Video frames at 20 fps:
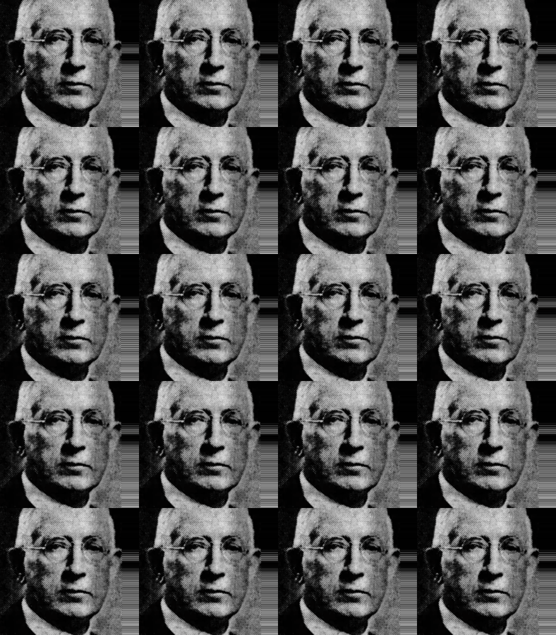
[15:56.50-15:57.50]

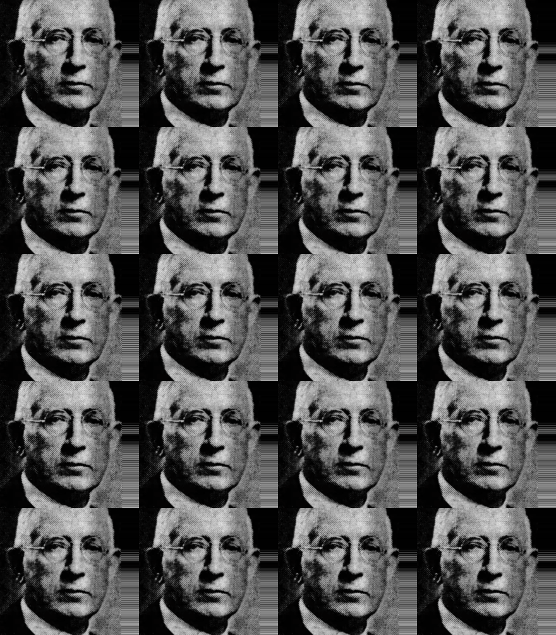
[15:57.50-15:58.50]

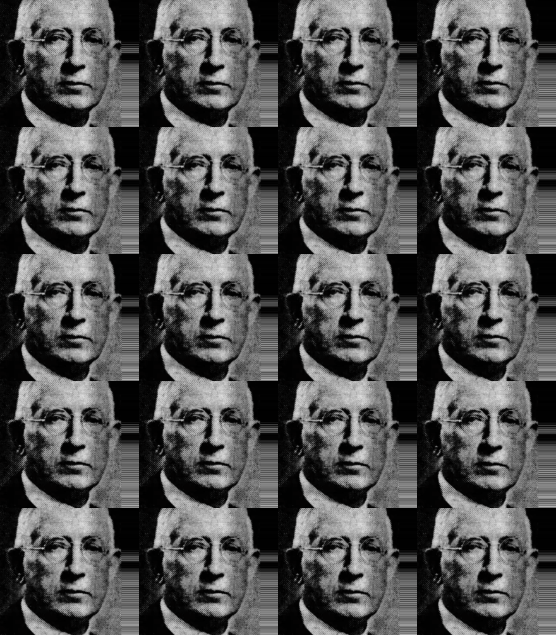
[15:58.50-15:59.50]

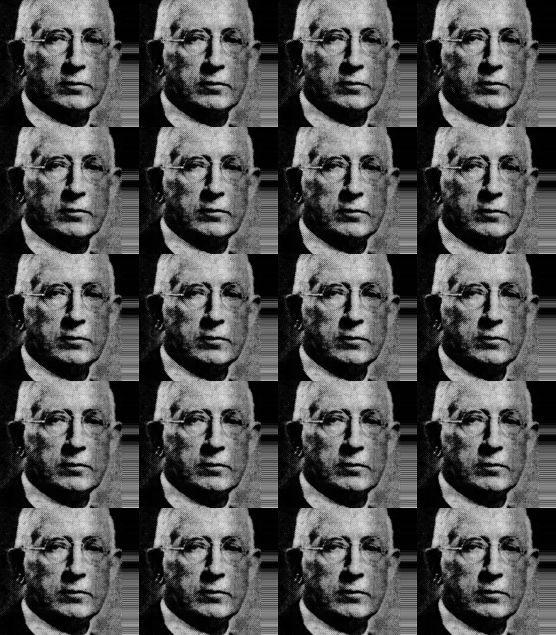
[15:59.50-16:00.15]
The person shown says nothing.